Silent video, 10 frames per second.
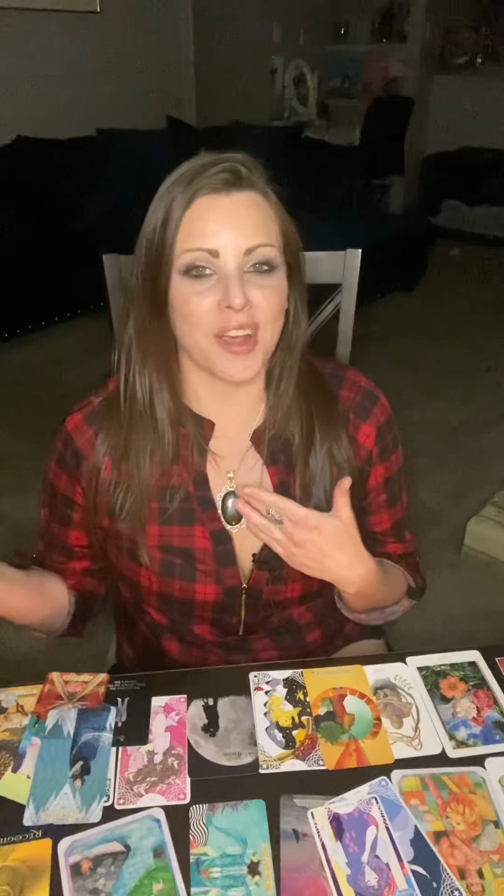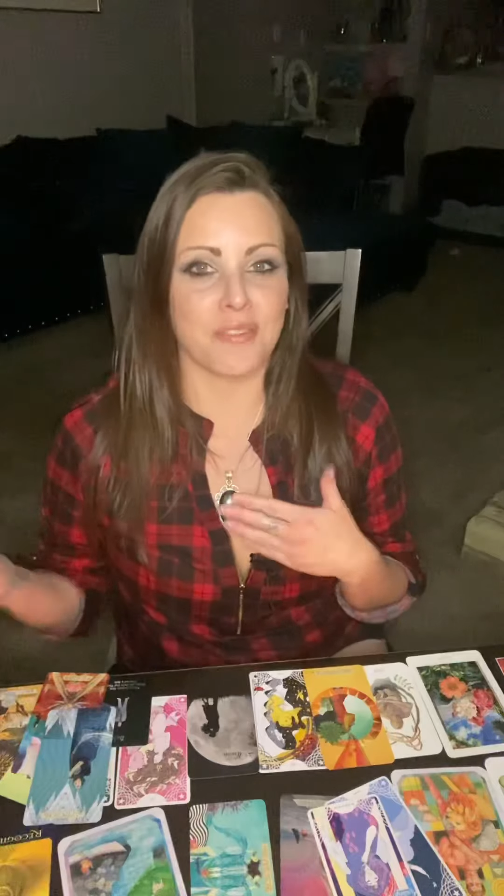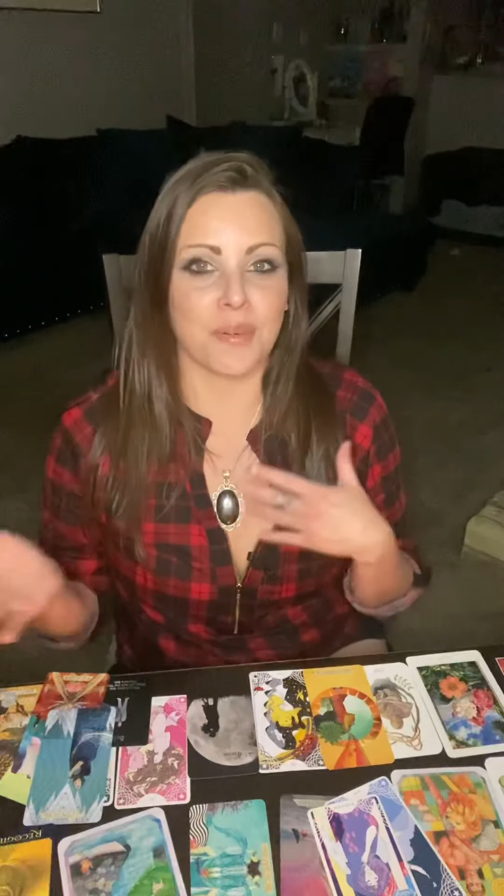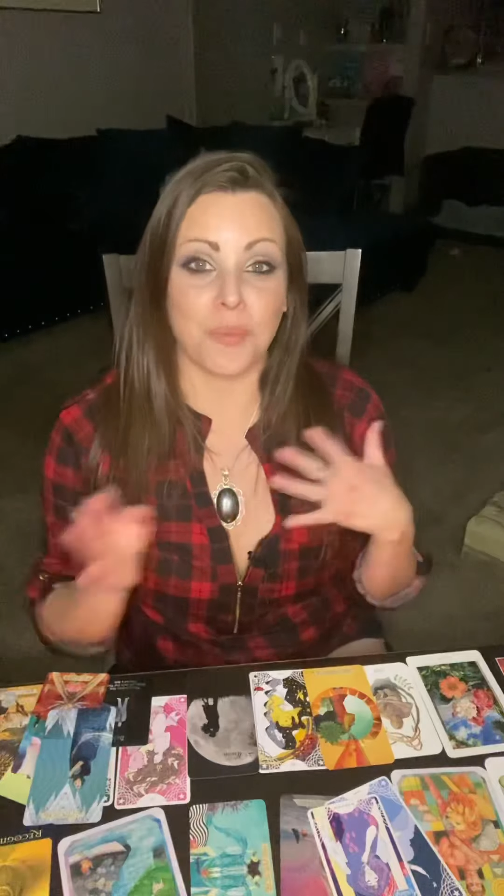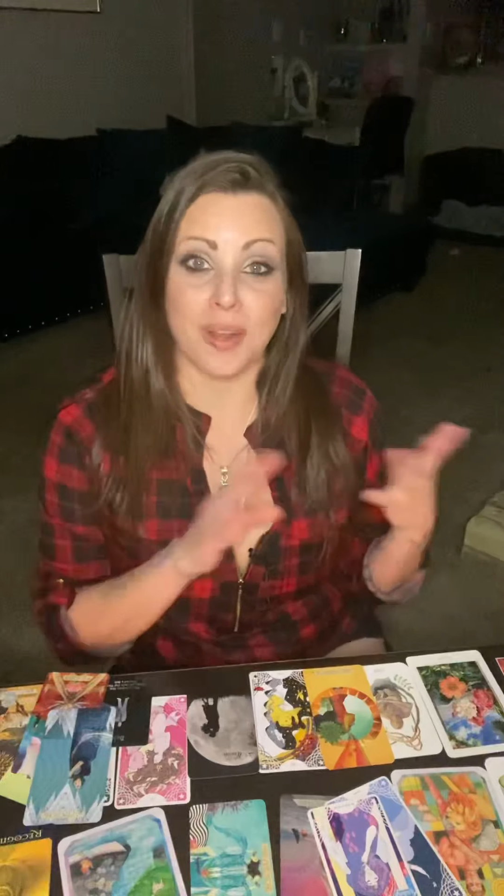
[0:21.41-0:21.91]

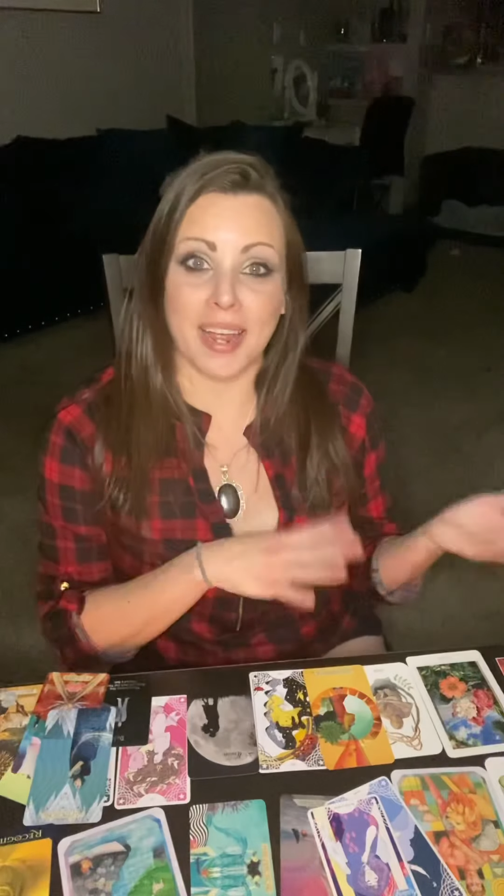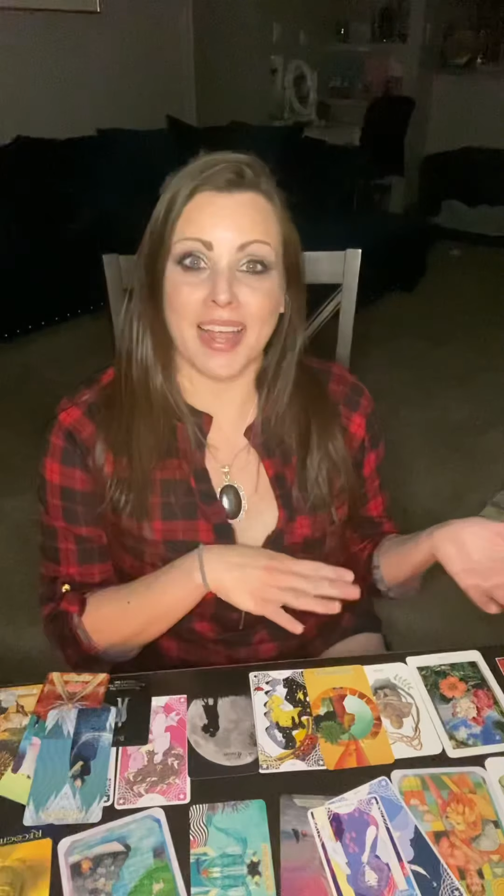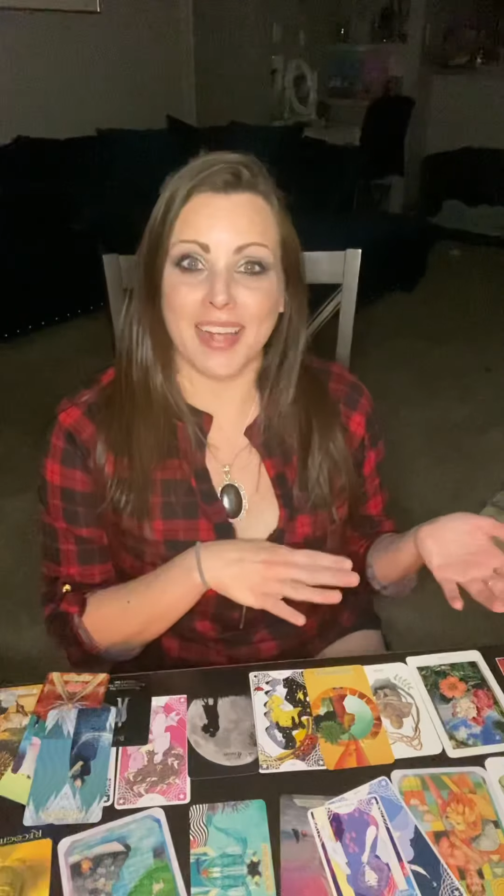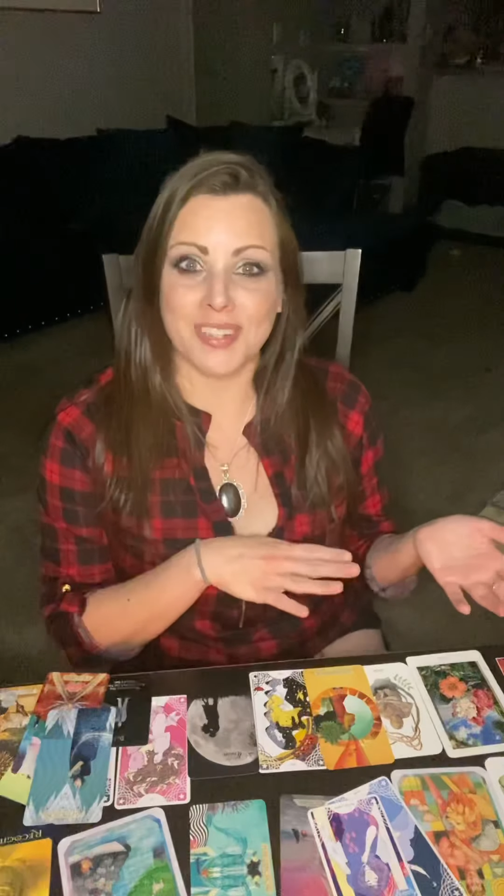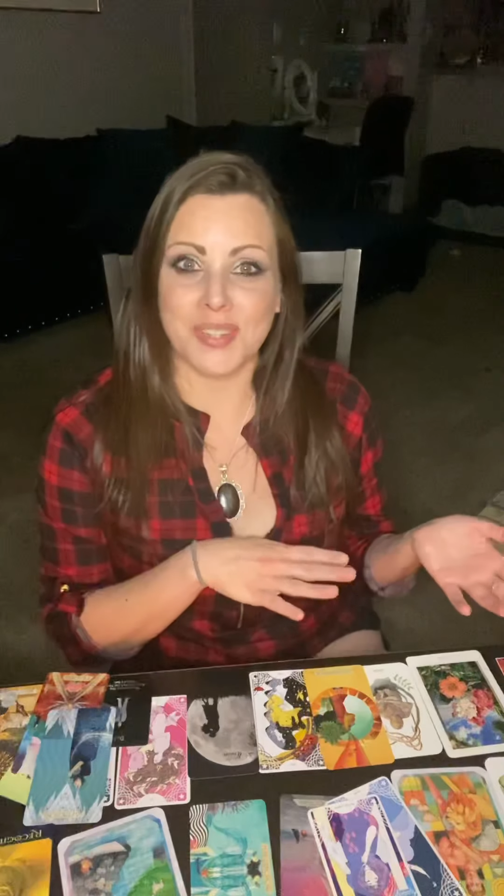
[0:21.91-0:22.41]
from when I
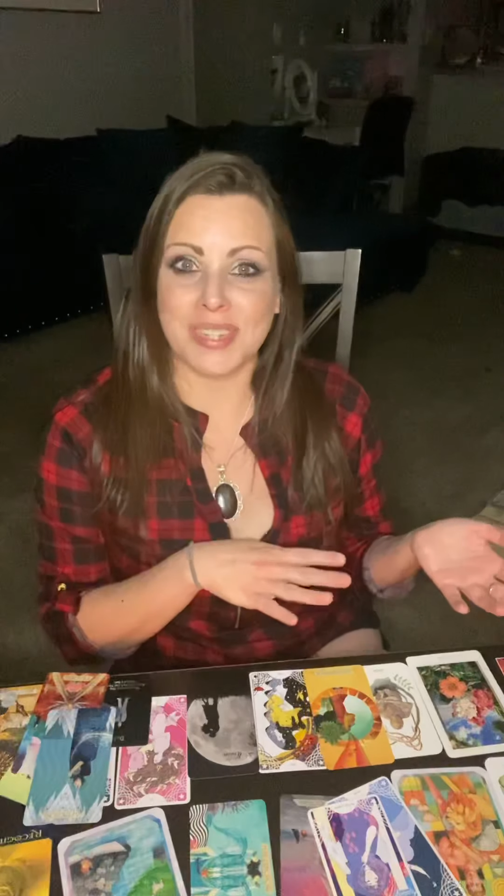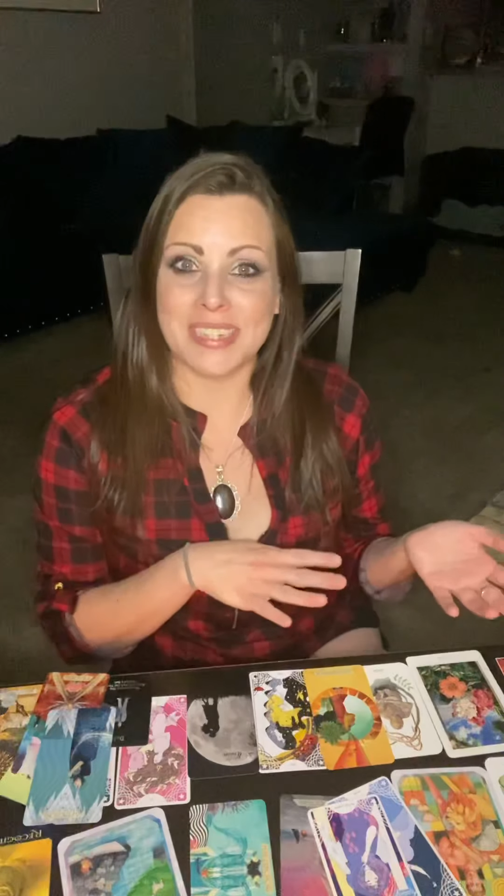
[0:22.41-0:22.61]
actually